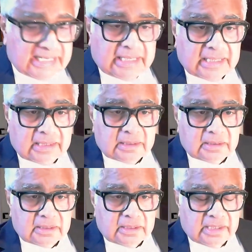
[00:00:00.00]
D
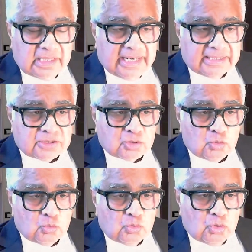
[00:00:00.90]

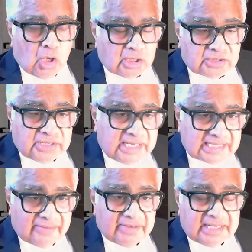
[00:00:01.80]
relates to not
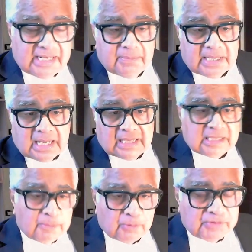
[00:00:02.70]
370, but
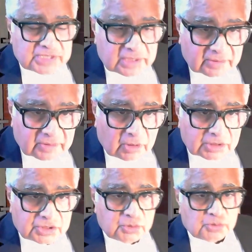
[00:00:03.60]
other provisions of
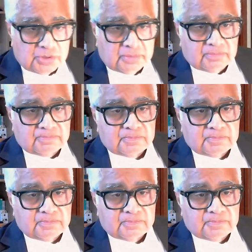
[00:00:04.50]
the constitution.